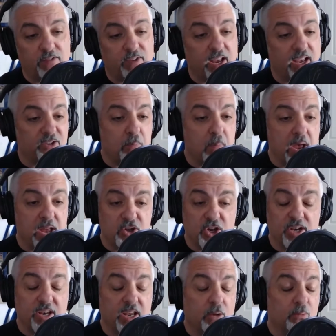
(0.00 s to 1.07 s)
As mentioned,
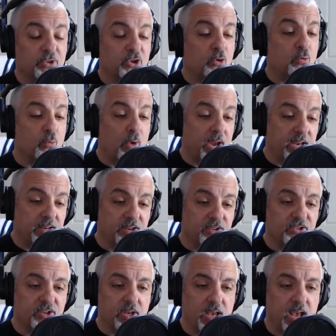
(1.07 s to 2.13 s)
it was great to
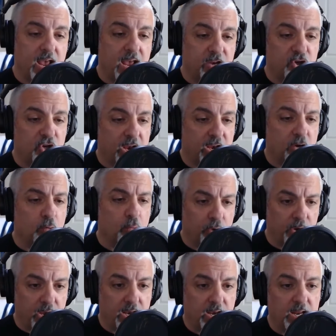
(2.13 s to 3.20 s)
see A.J.
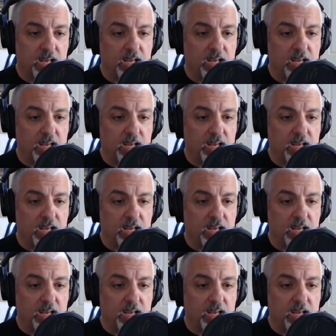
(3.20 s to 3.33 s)
Green